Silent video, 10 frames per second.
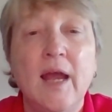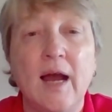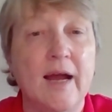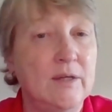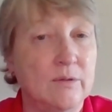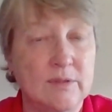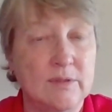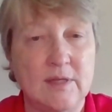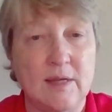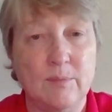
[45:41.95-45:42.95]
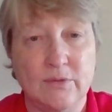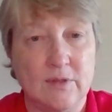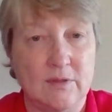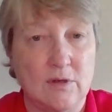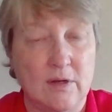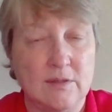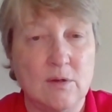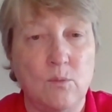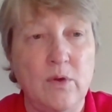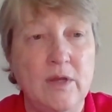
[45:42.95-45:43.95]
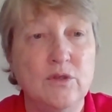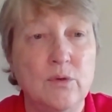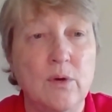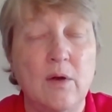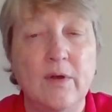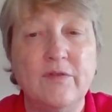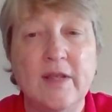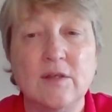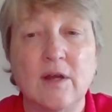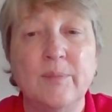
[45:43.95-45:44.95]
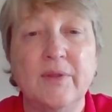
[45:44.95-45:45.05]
I don't sedate most of the dogs that we do OFAs on,